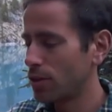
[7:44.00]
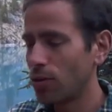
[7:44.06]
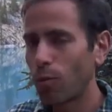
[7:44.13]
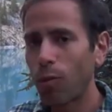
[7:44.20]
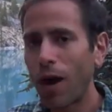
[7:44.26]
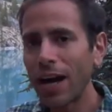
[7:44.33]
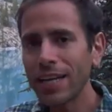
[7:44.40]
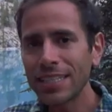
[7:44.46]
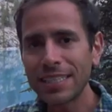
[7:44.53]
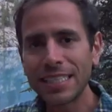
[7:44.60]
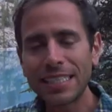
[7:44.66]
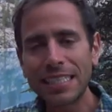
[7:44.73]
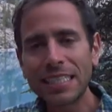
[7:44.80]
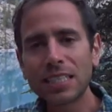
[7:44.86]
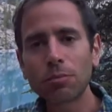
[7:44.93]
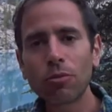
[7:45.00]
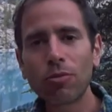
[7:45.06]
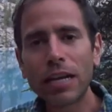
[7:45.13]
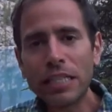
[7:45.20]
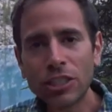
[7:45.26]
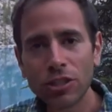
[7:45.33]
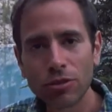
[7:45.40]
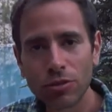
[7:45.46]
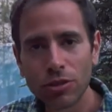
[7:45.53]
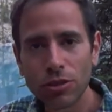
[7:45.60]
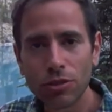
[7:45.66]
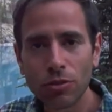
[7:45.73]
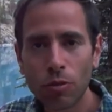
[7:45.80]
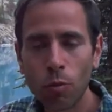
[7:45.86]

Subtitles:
Why is this inspirational to you?